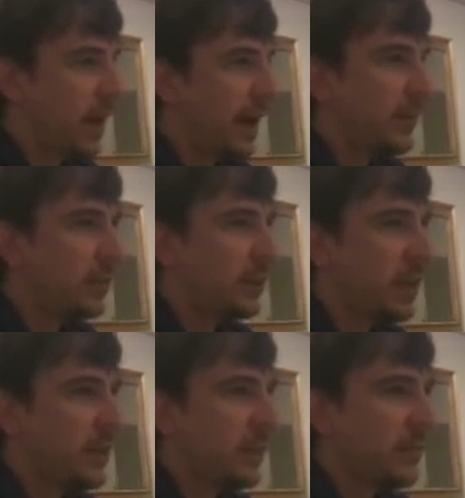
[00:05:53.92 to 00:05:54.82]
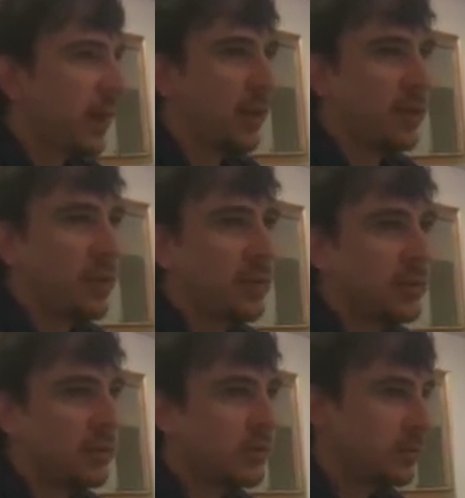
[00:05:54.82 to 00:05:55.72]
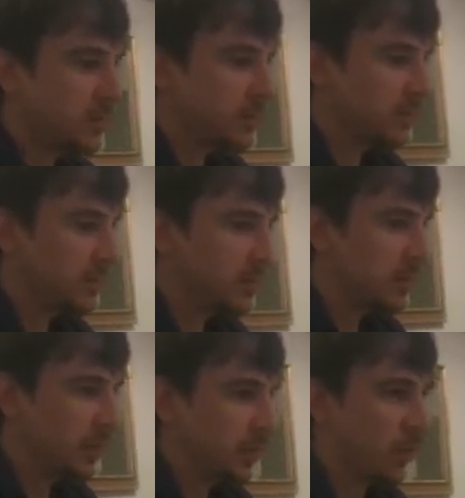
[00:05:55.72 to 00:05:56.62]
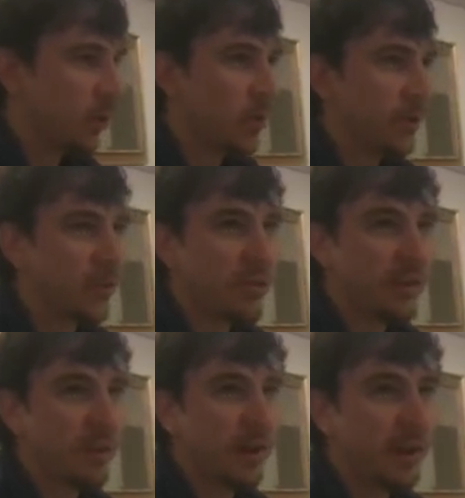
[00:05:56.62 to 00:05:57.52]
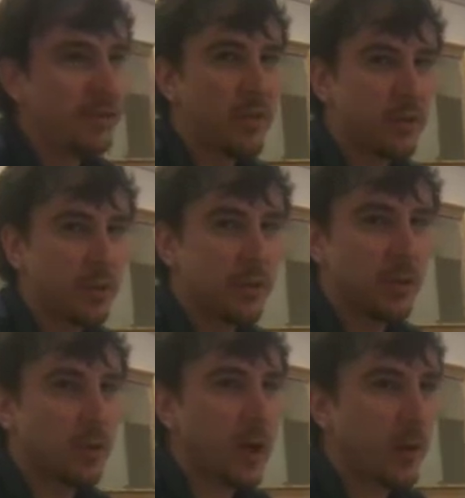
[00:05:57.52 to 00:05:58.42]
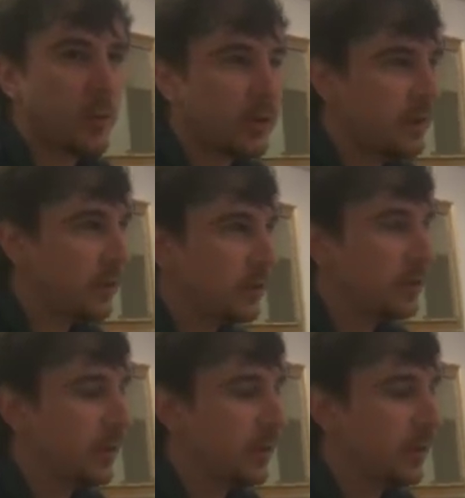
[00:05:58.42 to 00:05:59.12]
I don't need to follow your orders. I'm just going to do what I want to do.